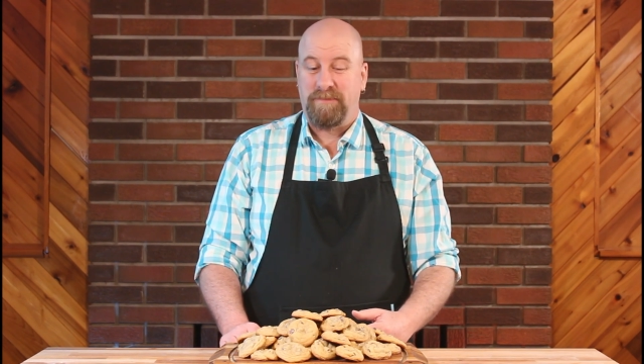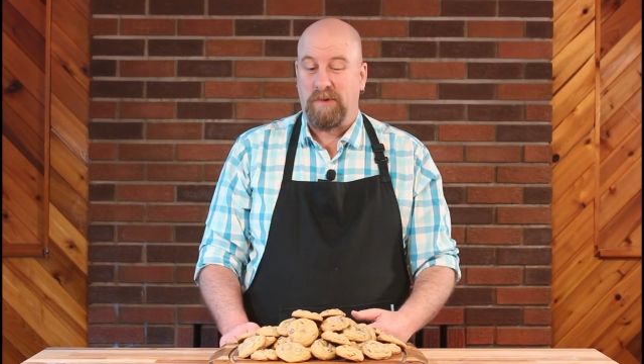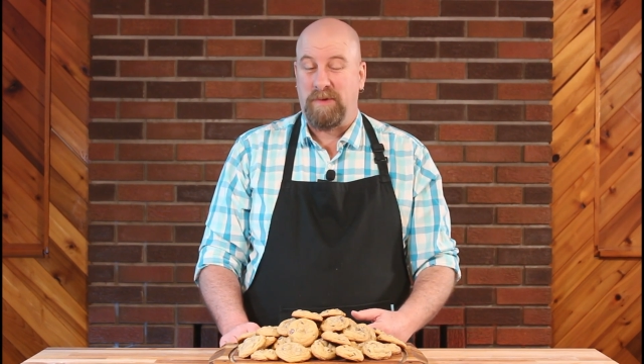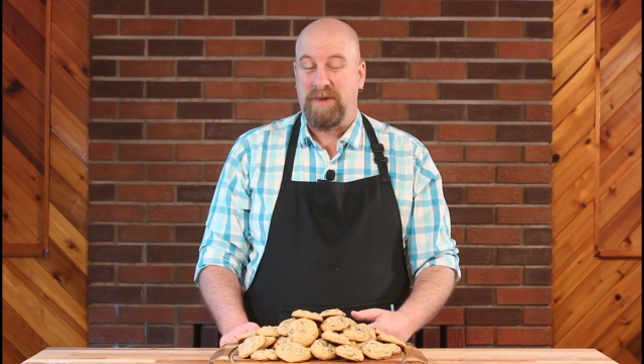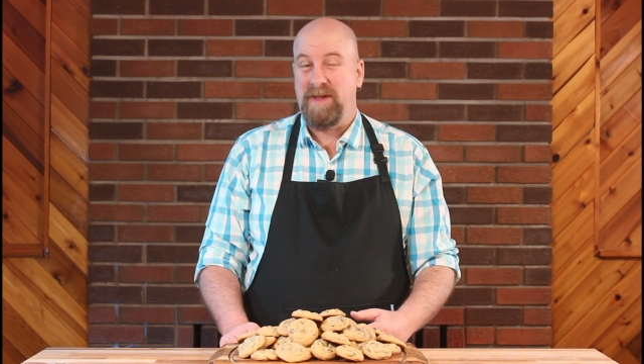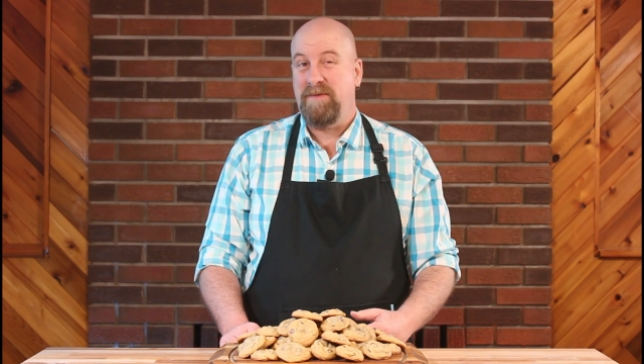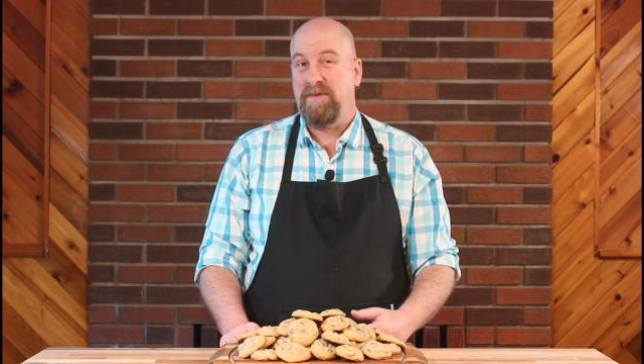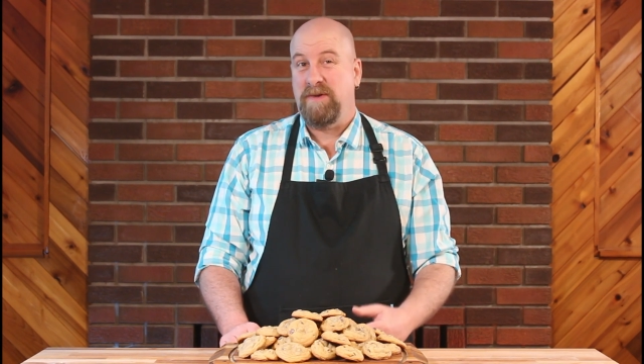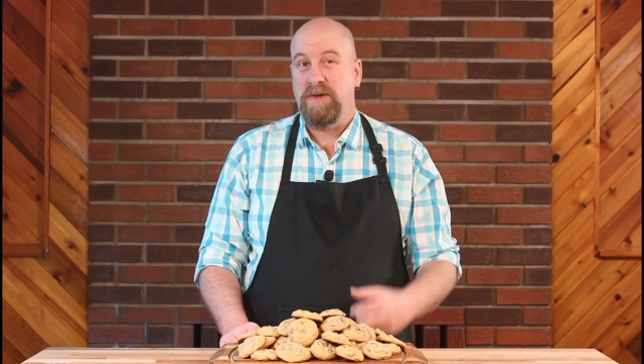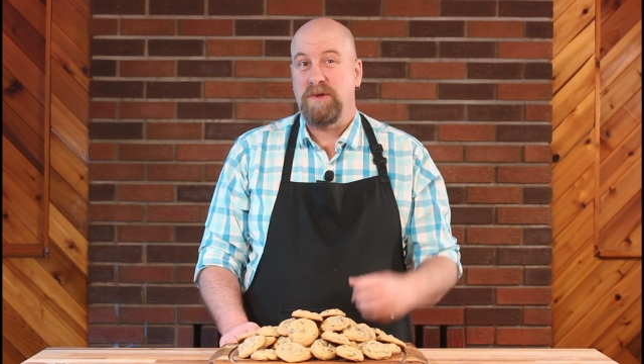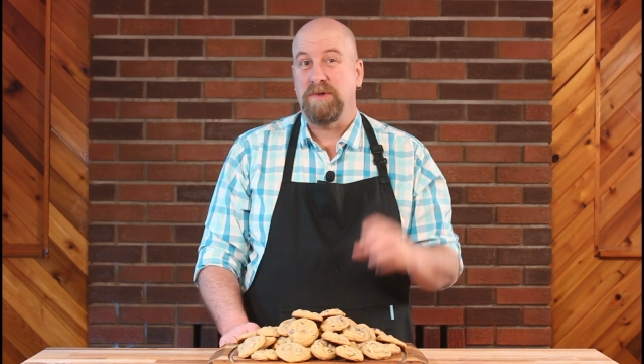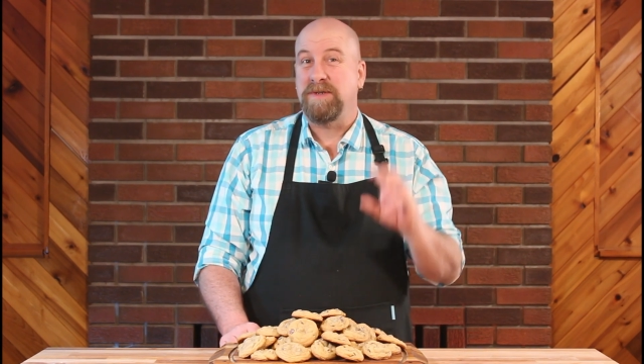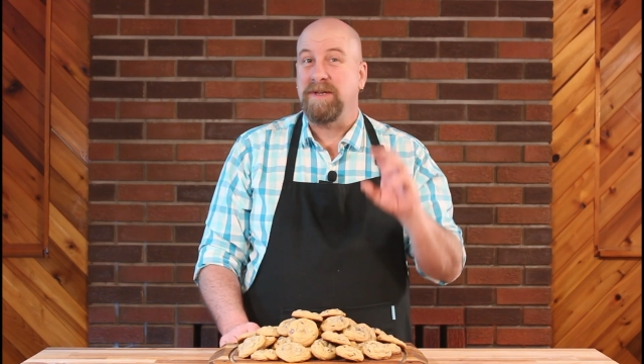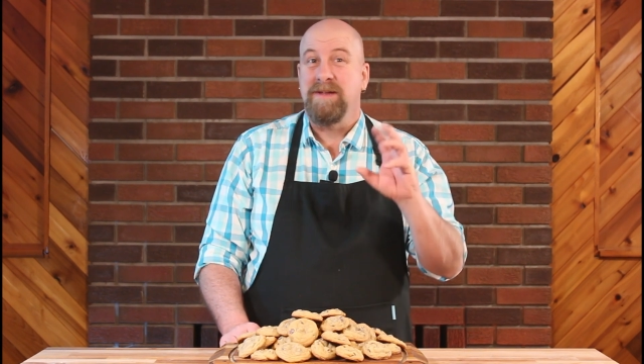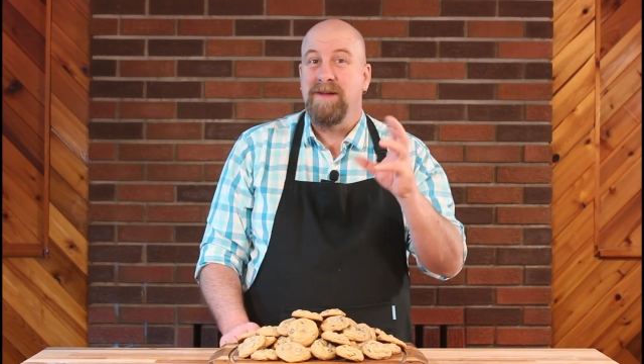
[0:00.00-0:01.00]
or even
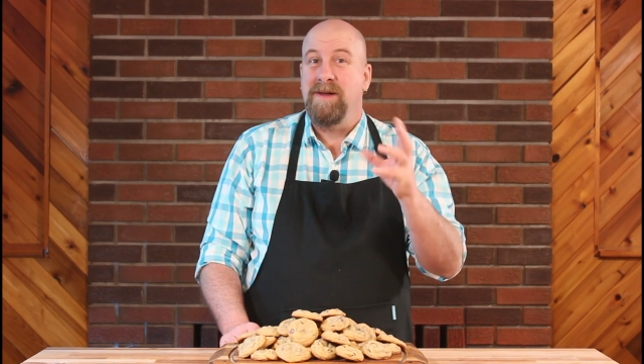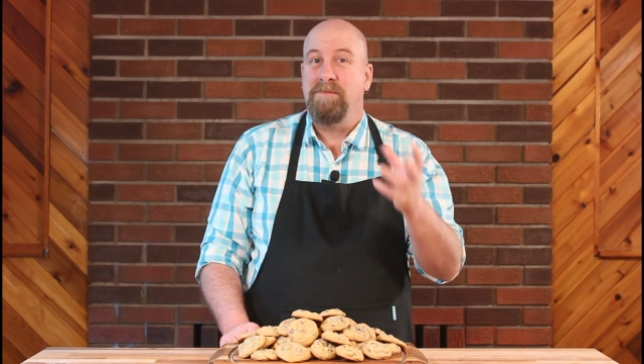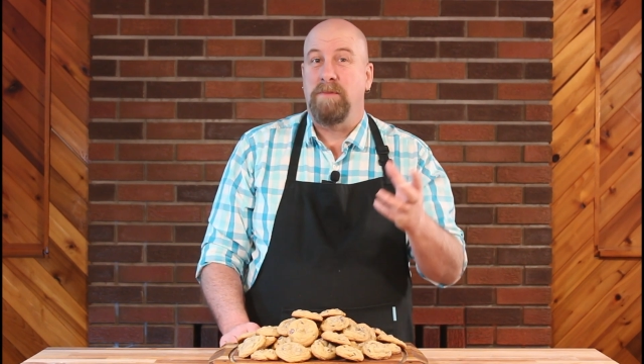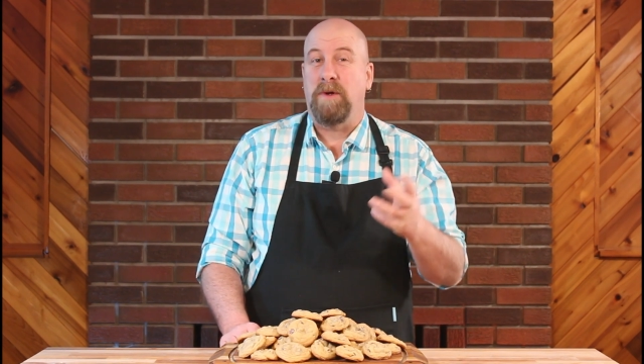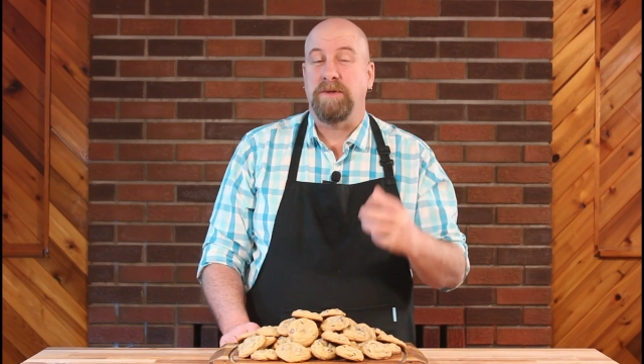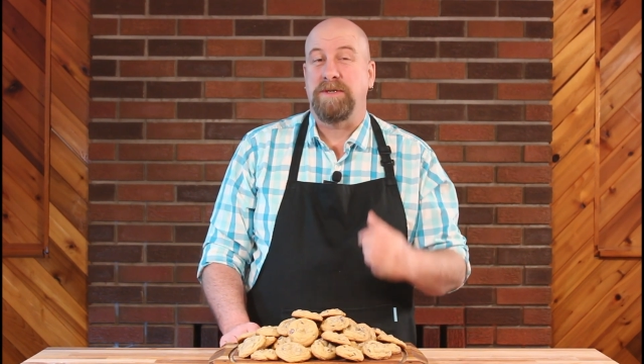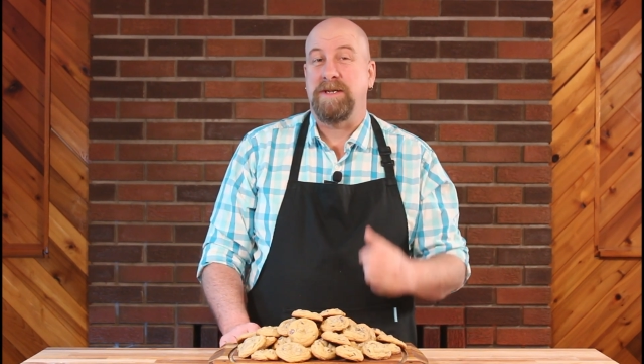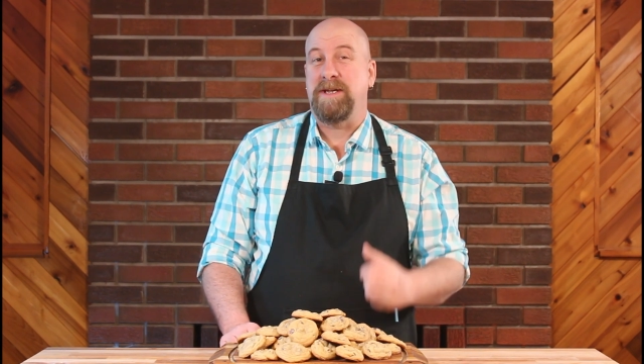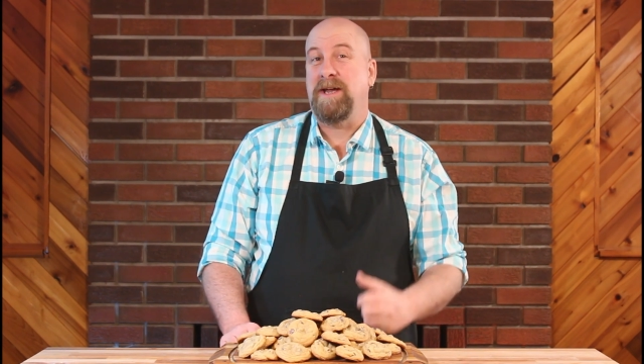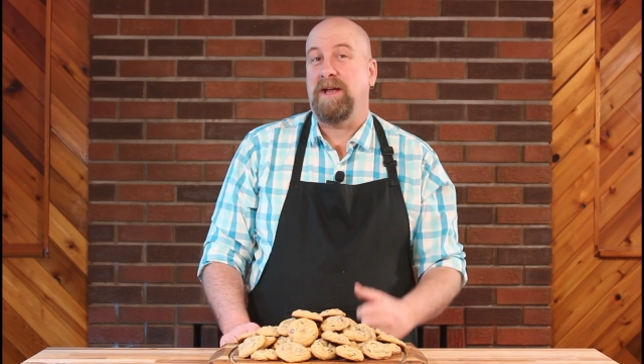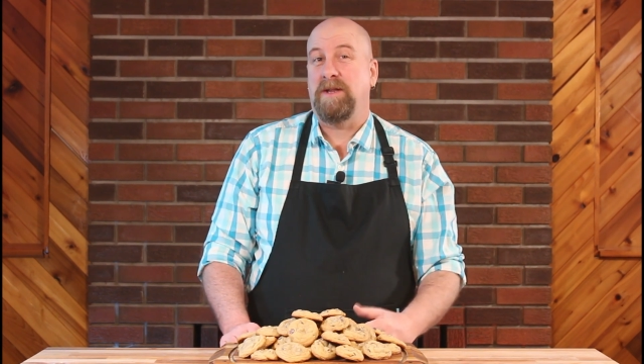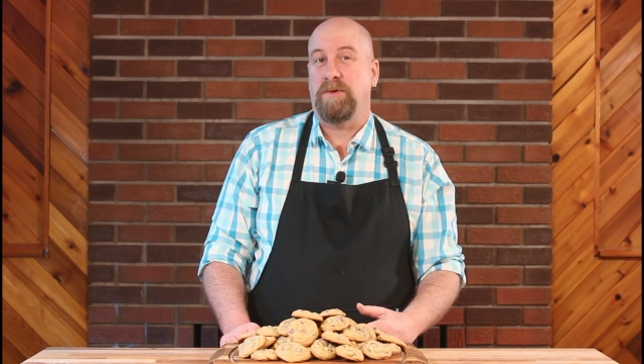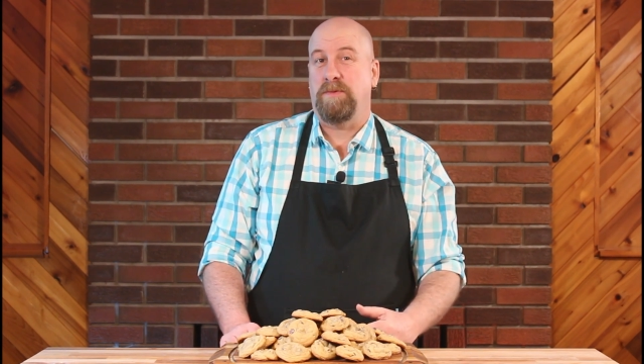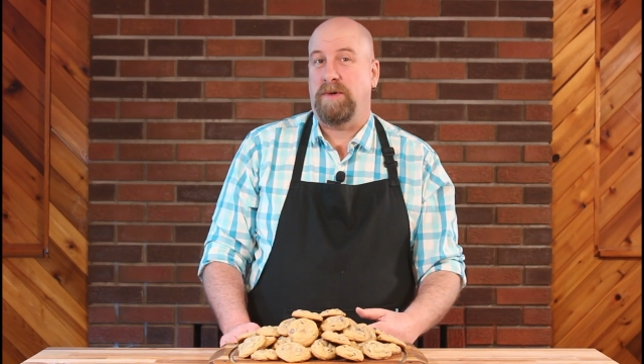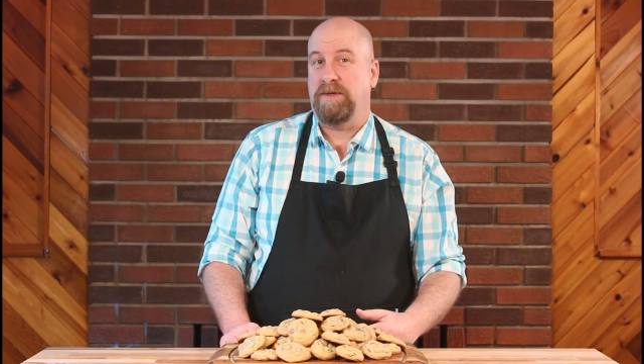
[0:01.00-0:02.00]
use
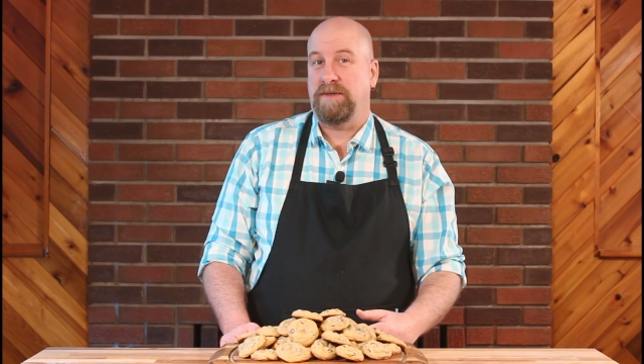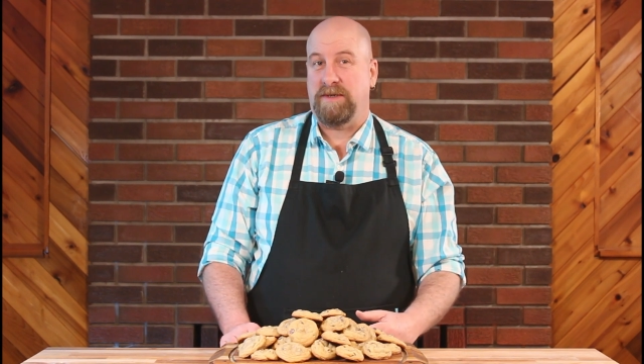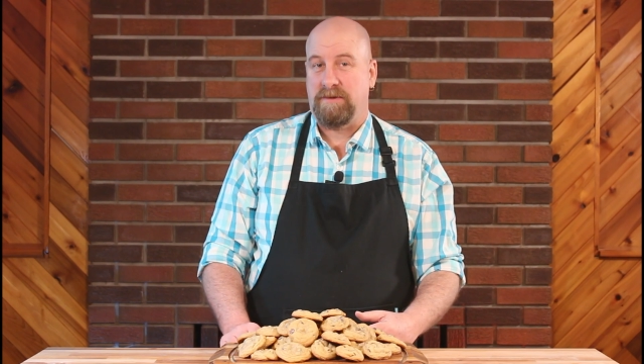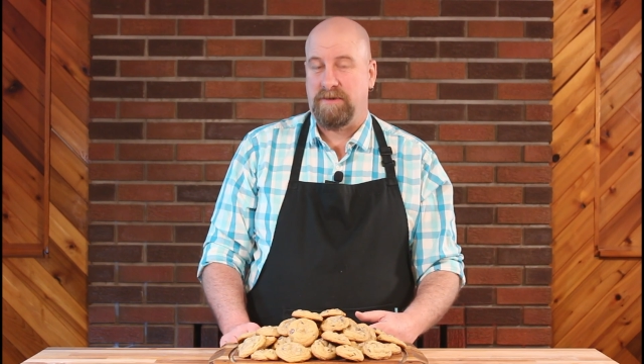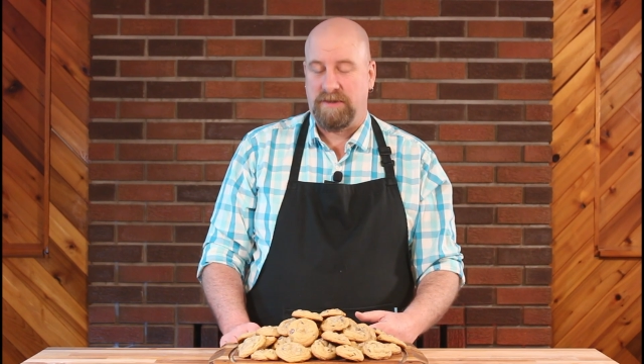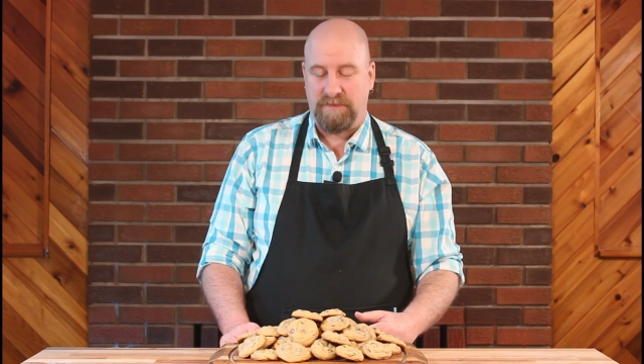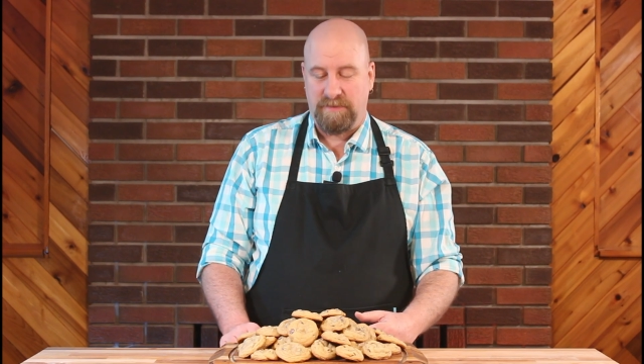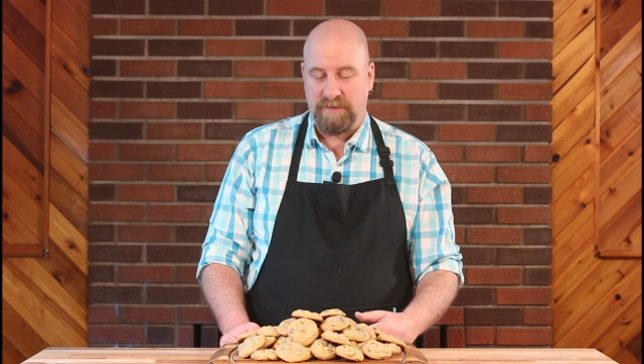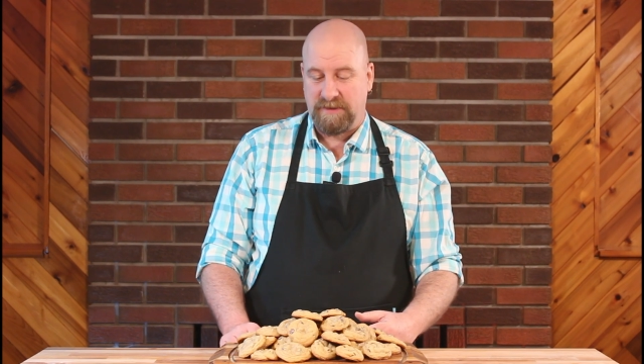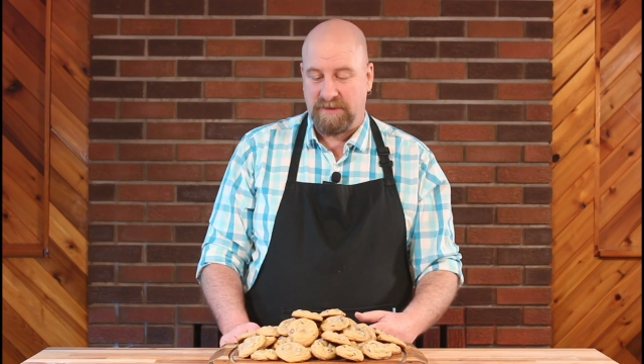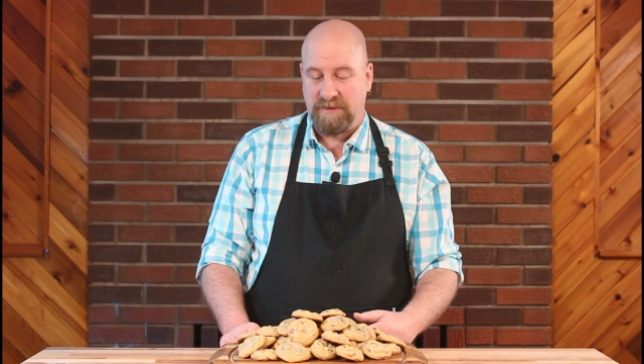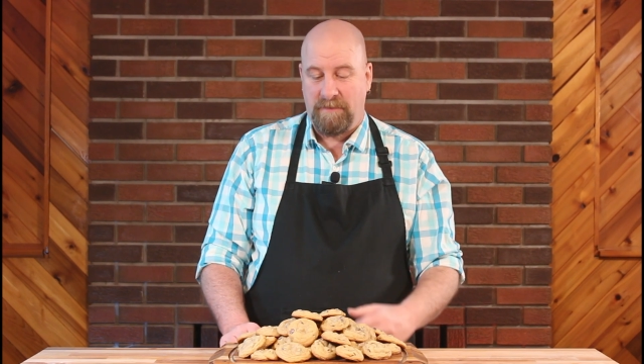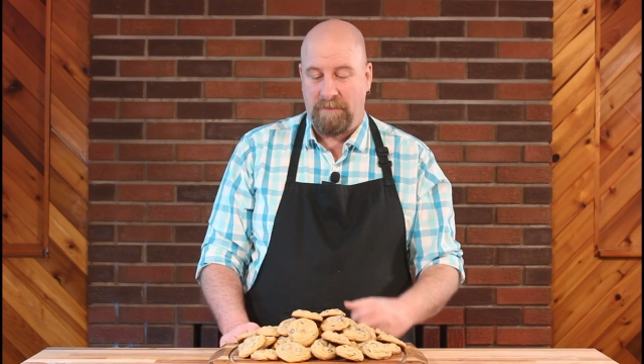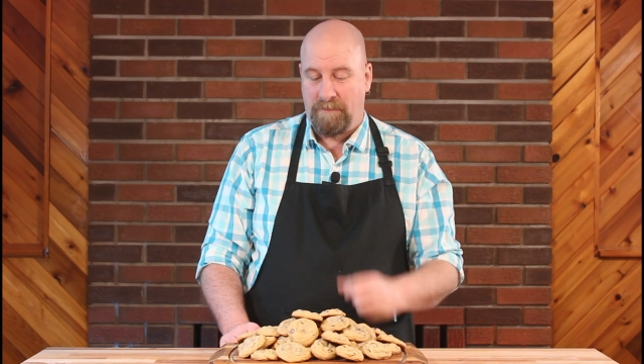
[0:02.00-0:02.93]
multicolored ones at Christmas.